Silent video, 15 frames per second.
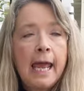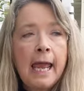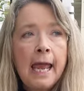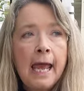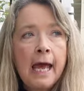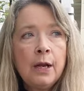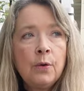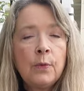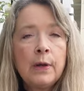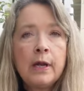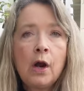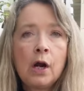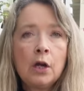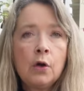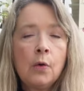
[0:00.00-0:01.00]
and
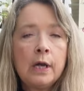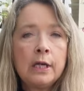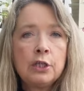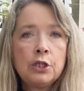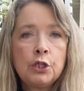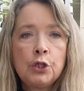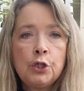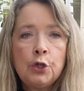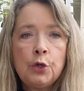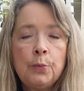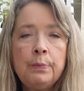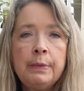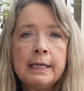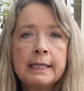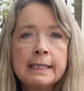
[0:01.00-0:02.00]
we are going to
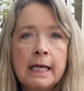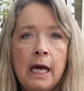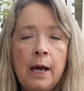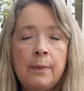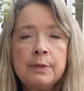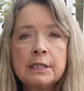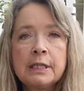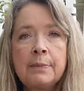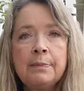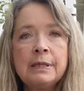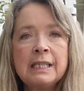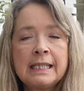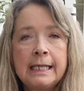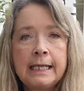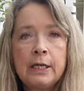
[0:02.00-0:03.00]
mix up some
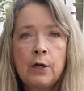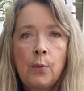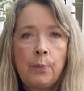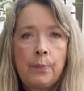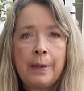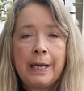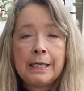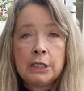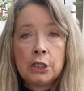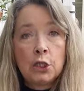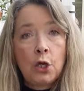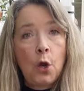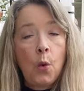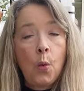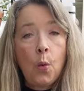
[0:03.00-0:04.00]
mosquito bits
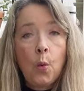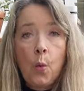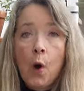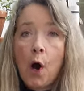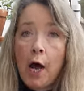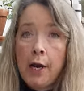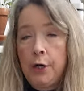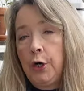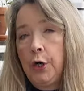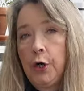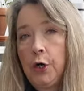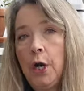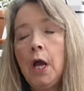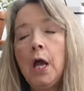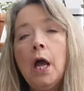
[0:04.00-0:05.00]

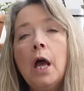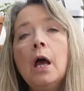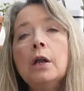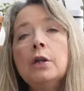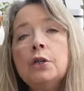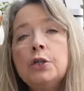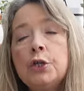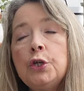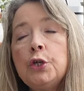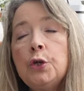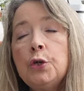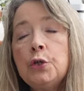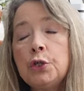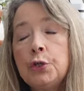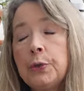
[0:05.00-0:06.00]
water
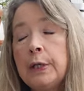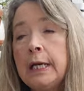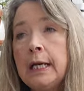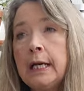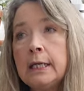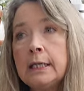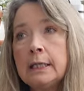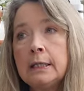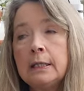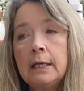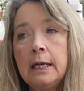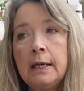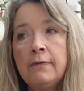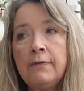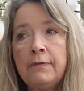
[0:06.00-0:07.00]
to treat
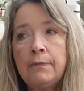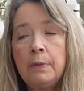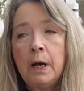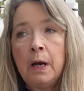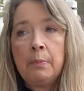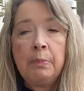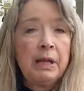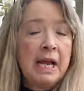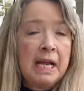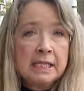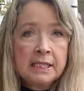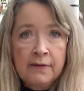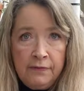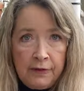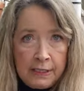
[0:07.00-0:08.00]
in, uh,
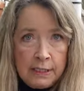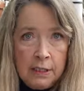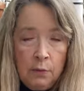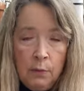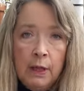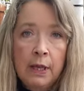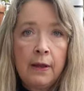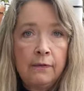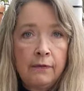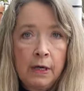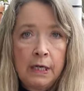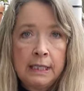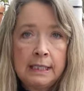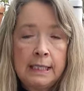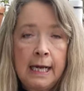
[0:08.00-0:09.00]
plants infested with
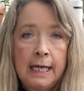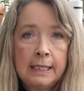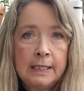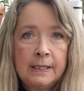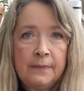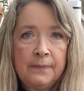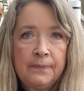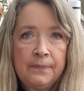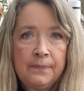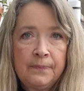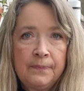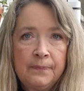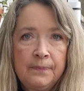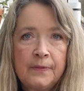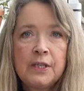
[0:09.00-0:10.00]
fungus gnats.
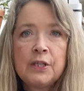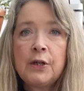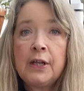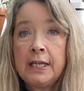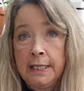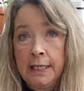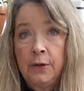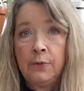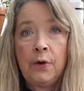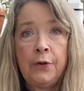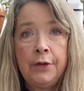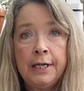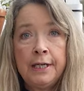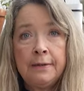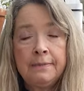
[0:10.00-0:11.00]
So let's get
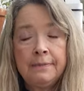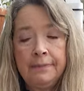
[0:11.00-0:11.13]
rolling.